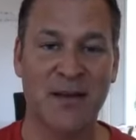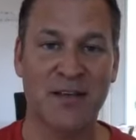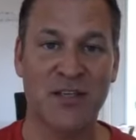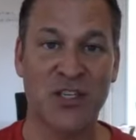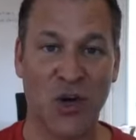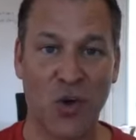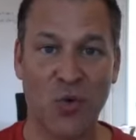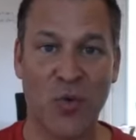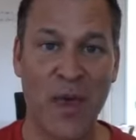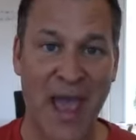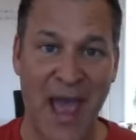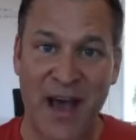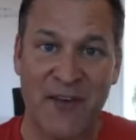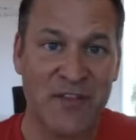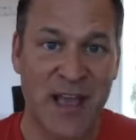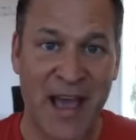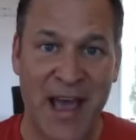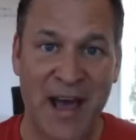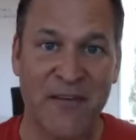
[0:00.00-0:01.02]
So we
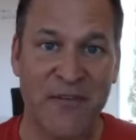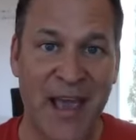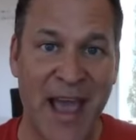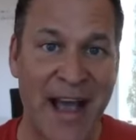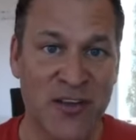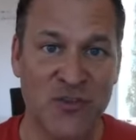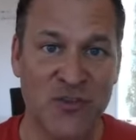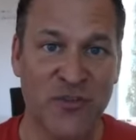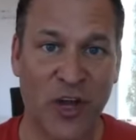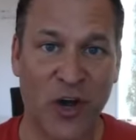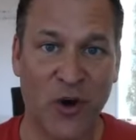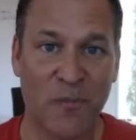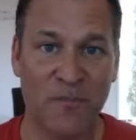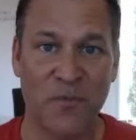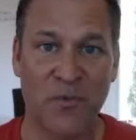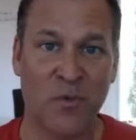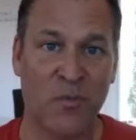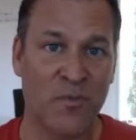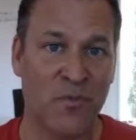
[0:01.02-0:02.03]
have to have cash flow,